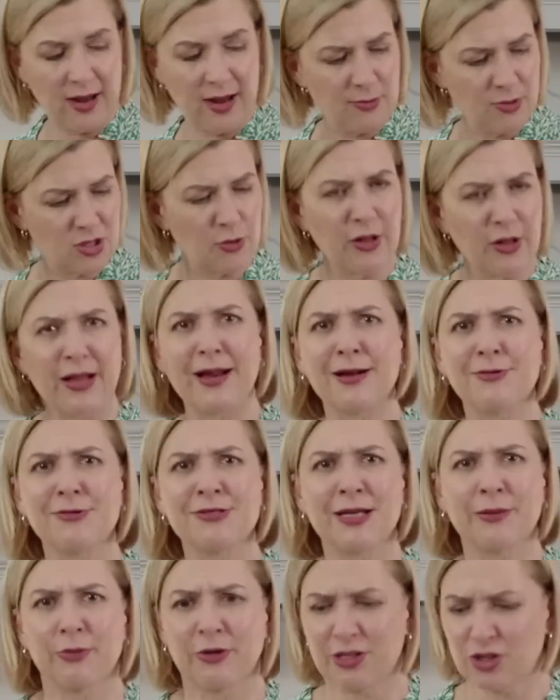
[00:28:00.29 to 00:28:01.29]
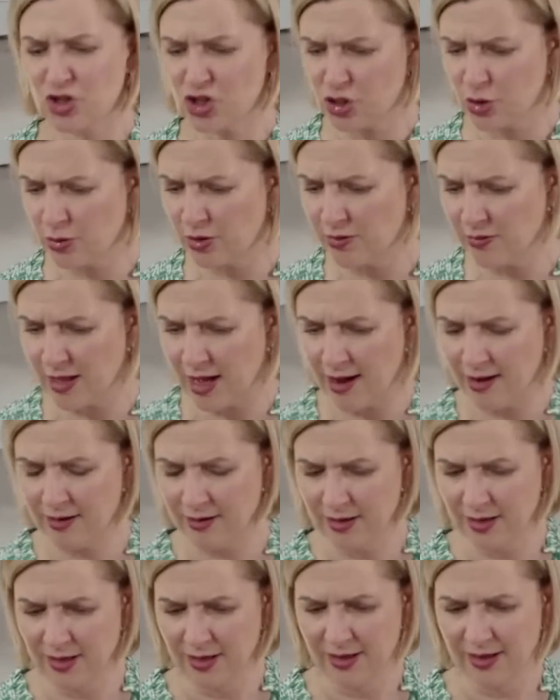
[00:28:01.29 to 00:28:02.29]
I'm so glad I was able to show you that
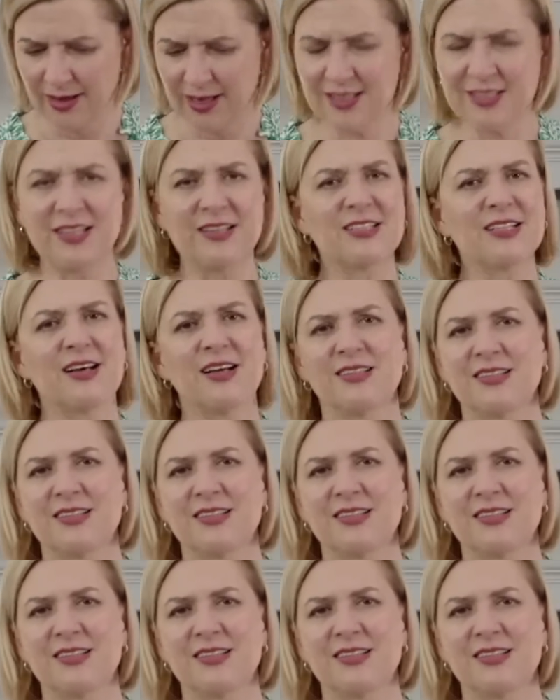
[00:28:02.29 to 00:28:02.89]
because it does.